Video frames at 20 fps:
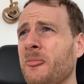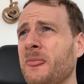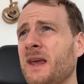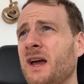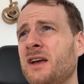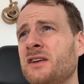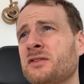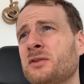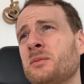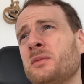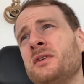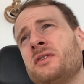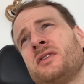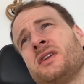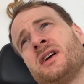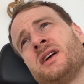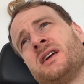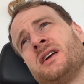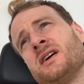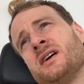it's almost
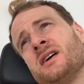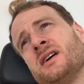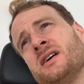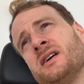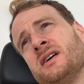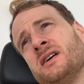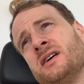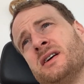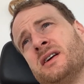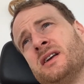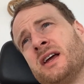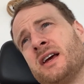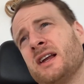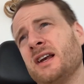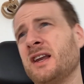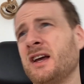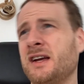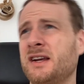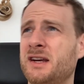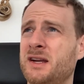like a
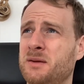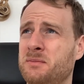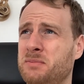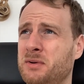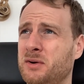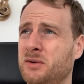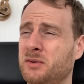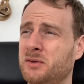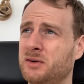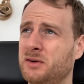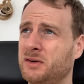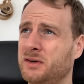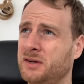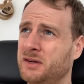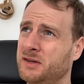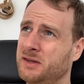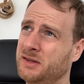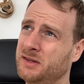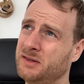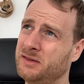lightning bolt,
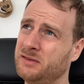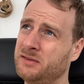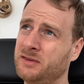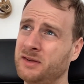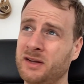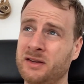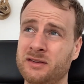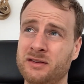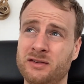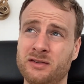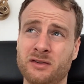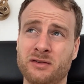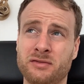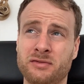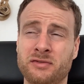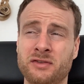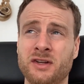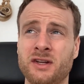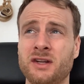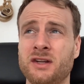in the sense of
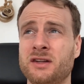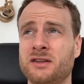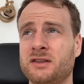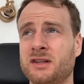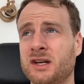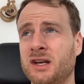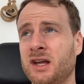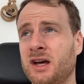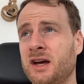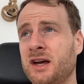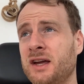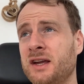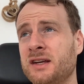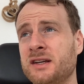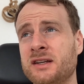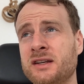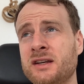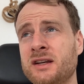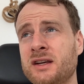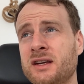the
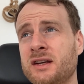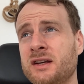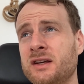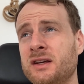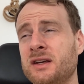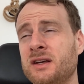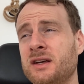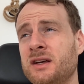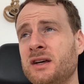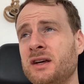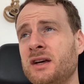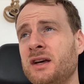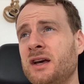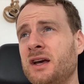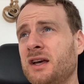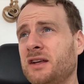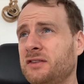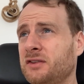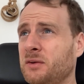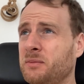line.
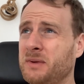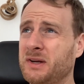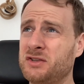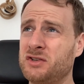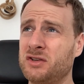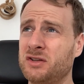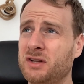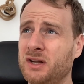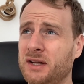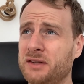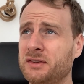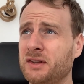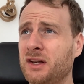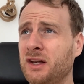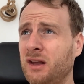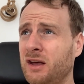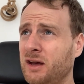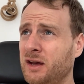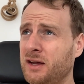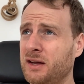So imagine like the
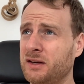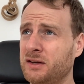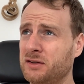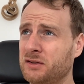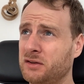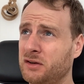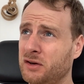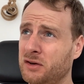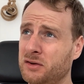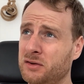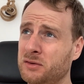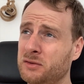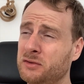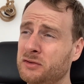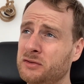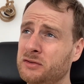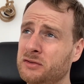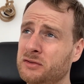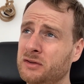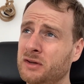line
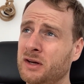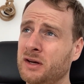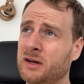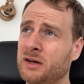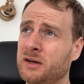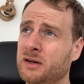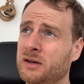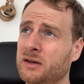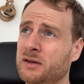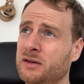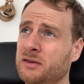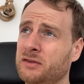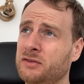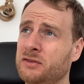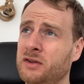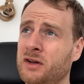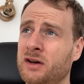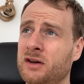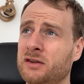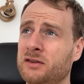
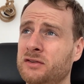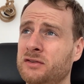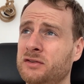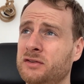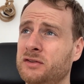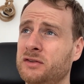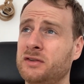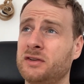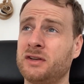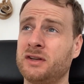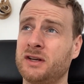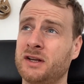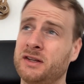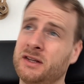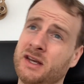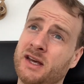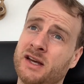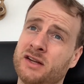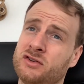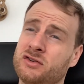starts at
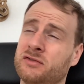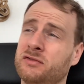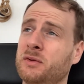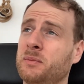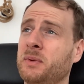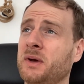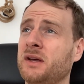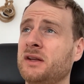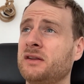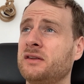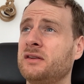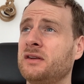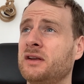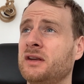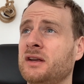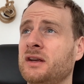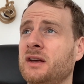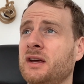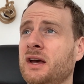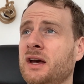the edge of the
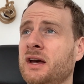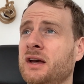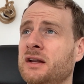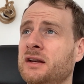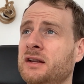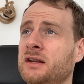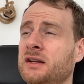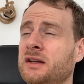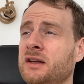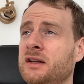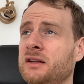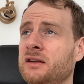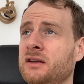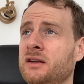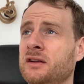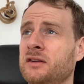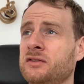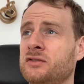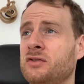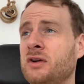painting, and
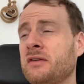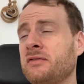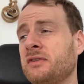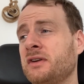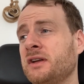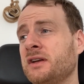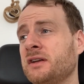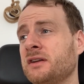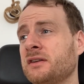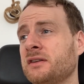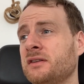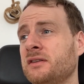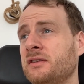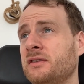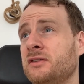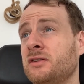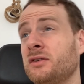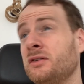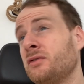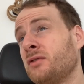it's traveling
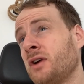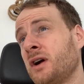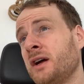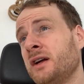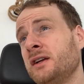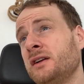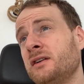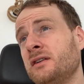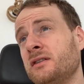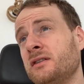to the right,